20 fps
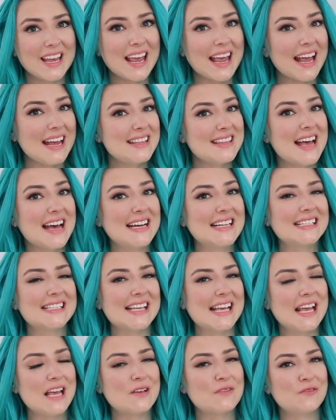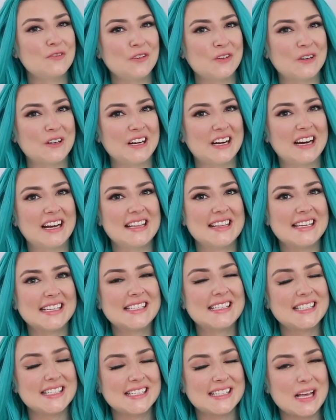And that is it for this
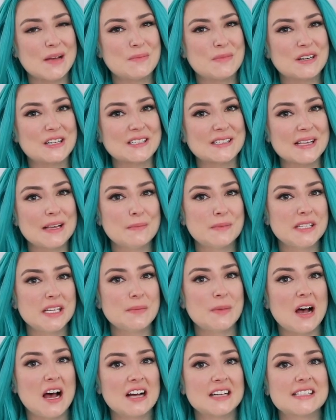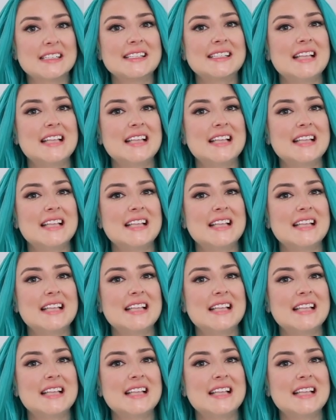December's Ipsy box.